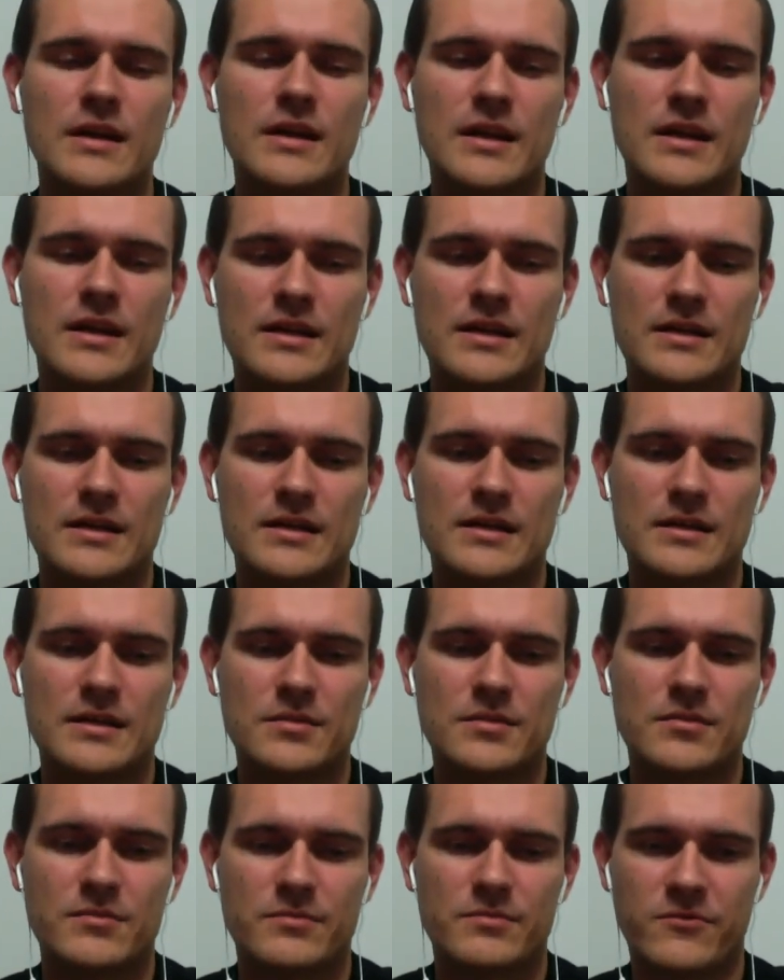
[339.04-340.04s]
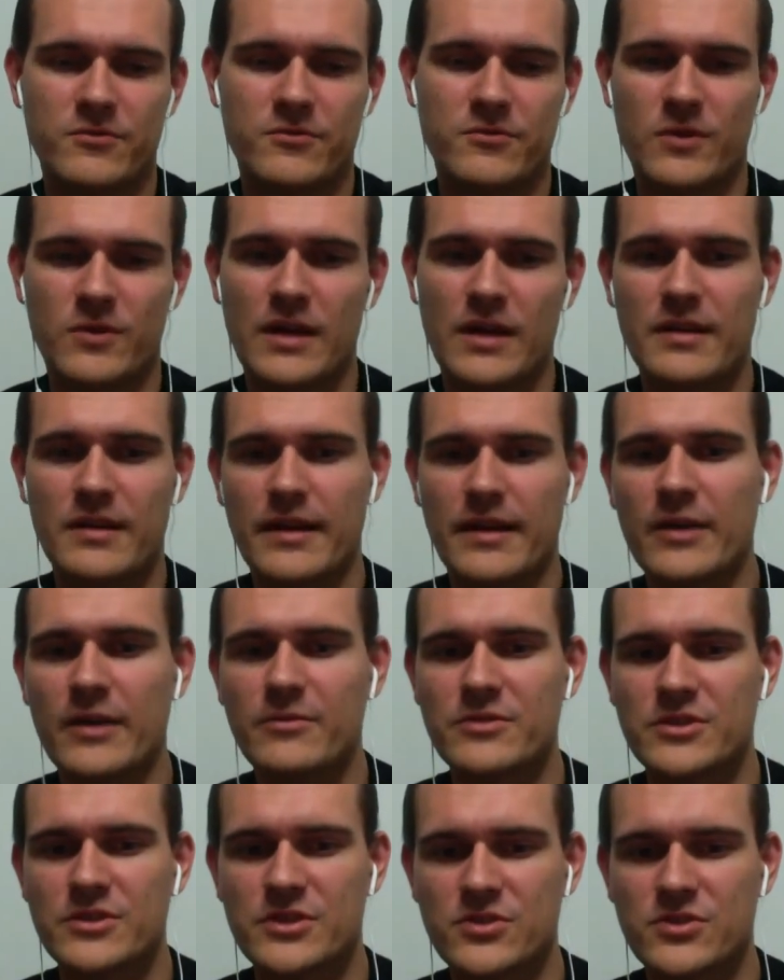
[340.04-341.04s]
For other
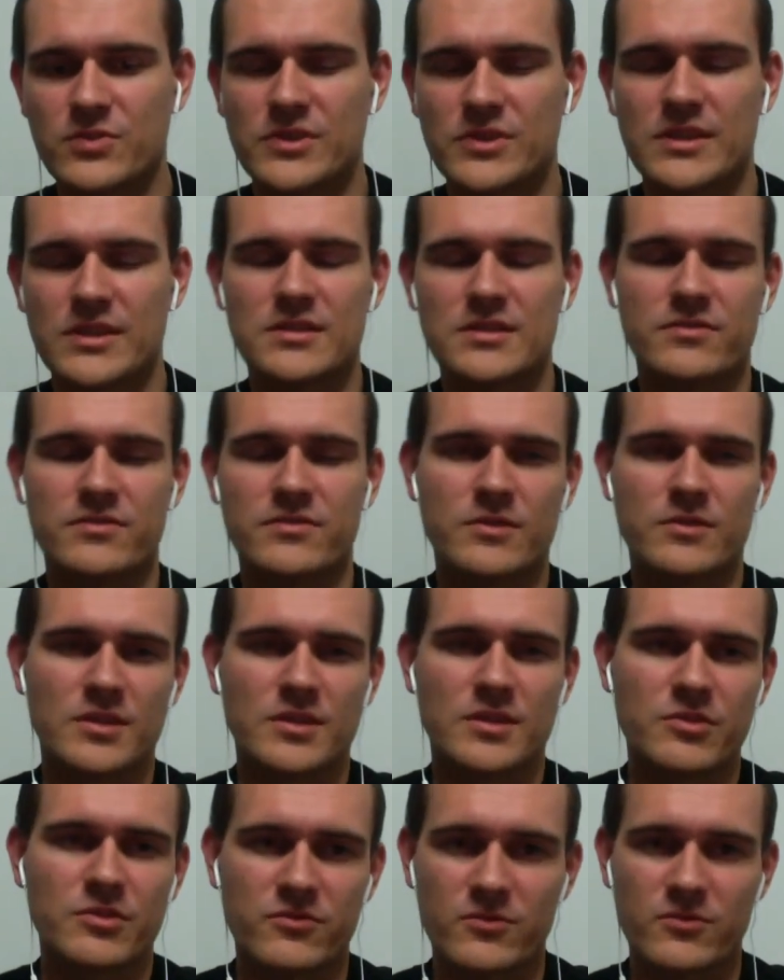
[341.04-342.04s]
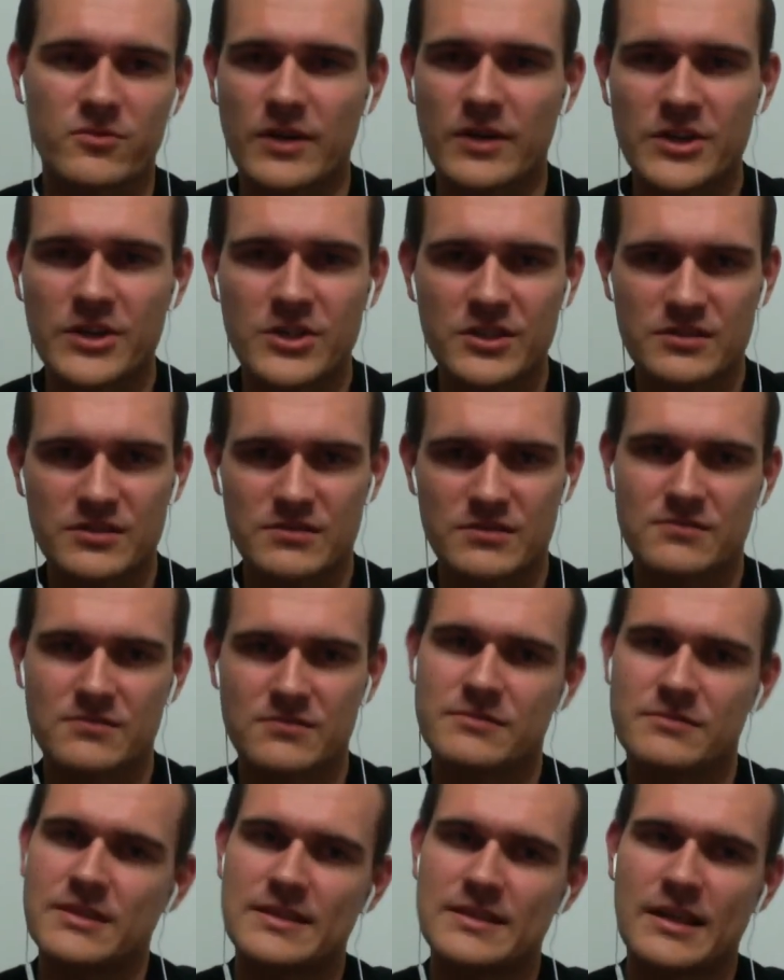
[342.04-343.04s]
languages, we tested, for example, for
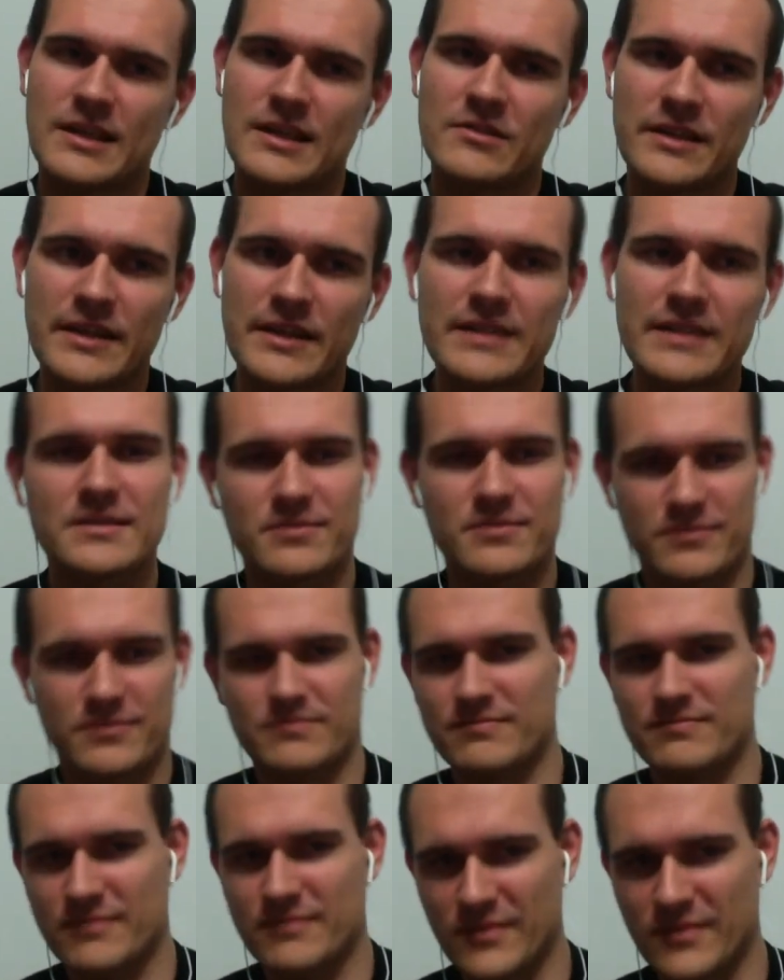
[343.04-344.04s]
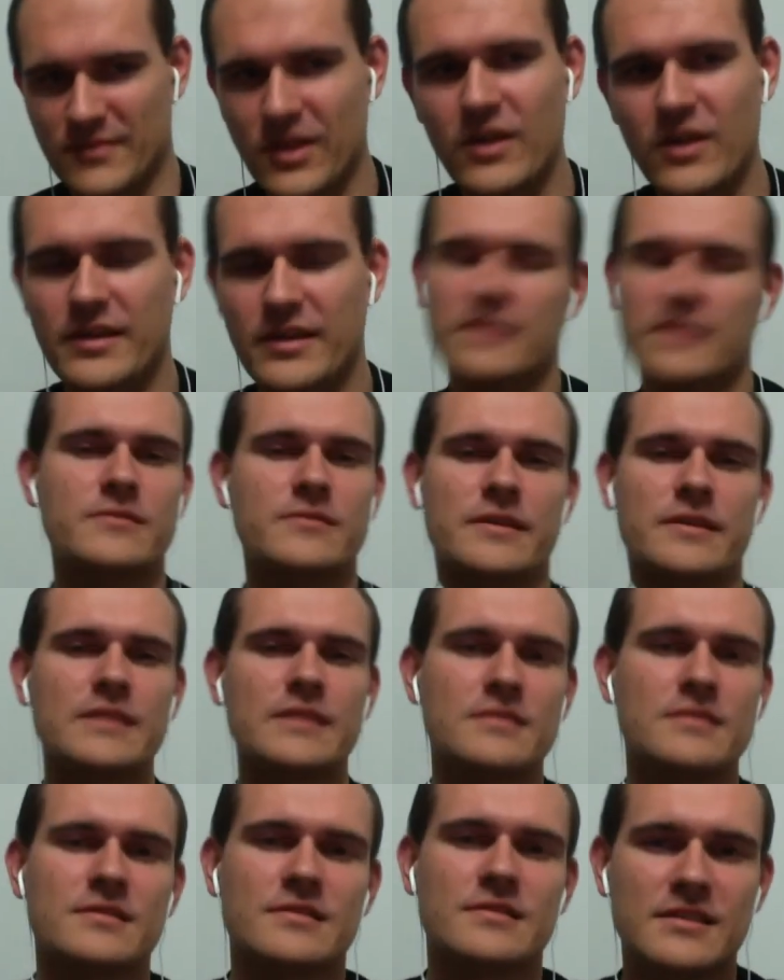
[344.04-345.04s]
Russian, the sound is not that great.